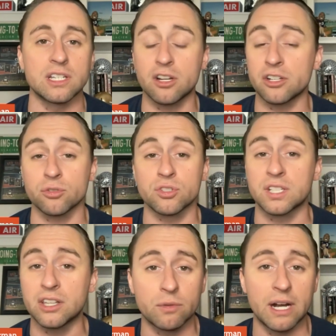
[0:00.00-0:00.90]
He's also
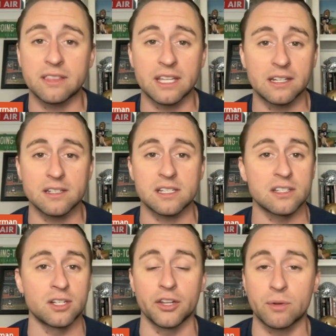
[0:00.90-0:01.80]
said the right things.
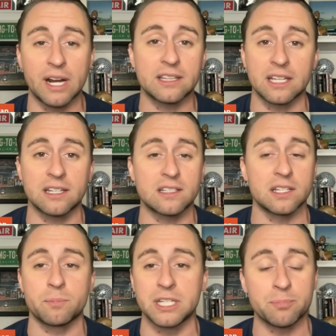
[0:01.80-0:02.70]
He's done the right things.
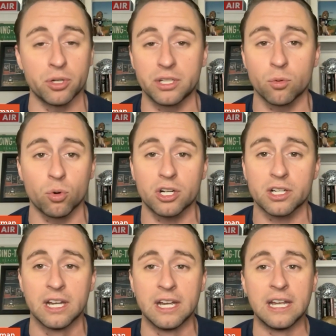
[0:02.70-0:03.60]
He's putting in the work.